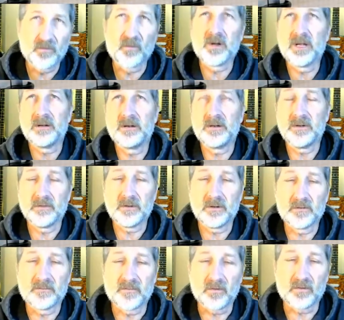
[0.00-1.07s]
you do
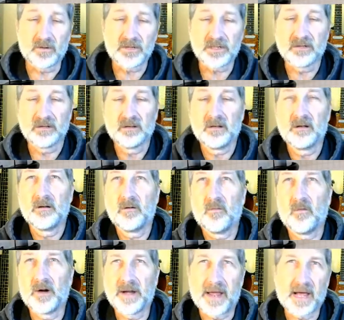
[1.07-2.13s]
your first
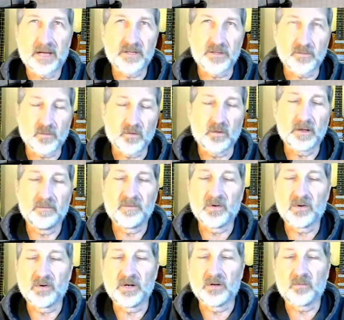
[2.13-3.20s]
1 action roll, if you're
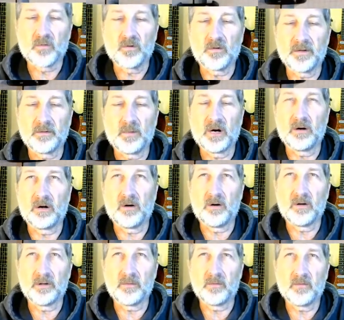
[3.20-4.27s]
going to roll them
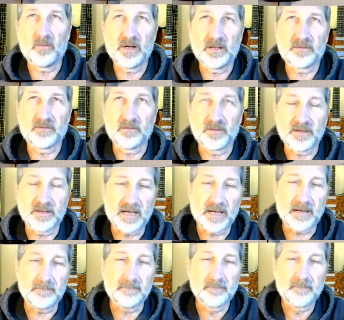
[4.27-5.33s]
all the way through the
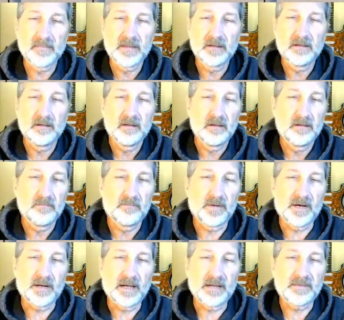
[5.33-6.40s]
day.
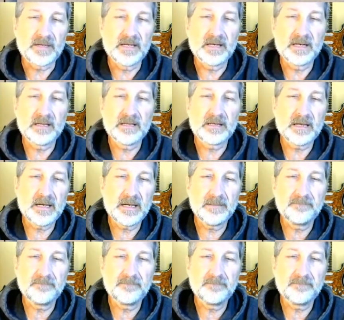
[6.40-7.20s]
But at the end of the day,